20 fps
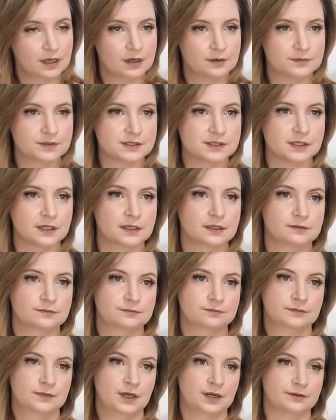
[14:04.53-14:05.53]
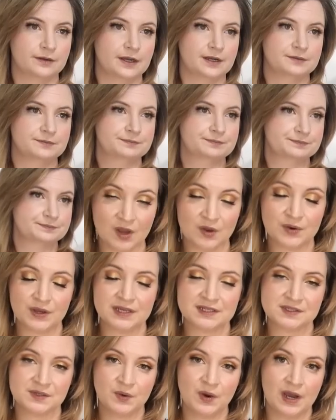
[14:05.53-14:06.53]
I'm just saying. All right.
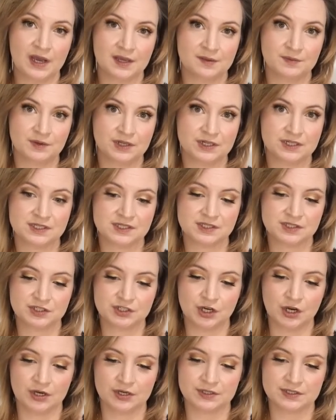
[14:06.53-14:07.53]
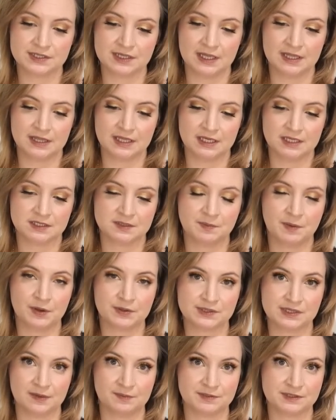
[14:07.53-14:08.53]
Okay, so I am going to start these
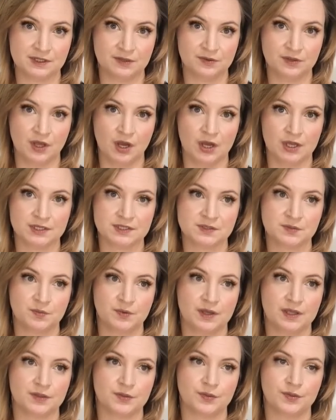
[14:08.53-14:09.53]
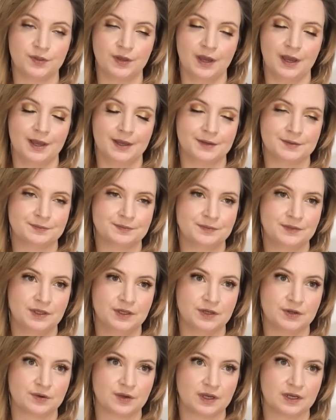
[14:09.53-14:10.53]
post-episode thoughts with, um, you
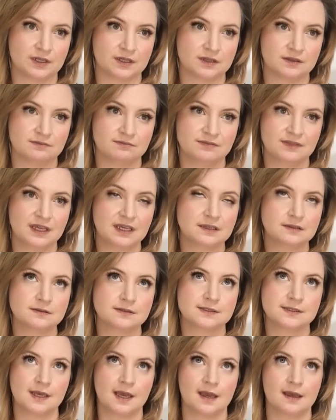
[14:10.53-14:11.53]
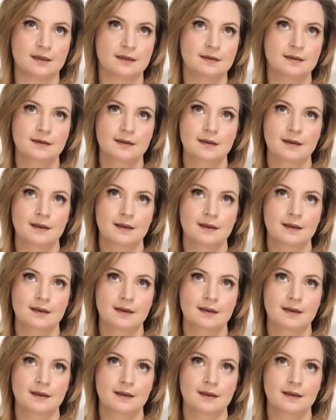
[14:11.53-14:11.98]
know, kind of things that...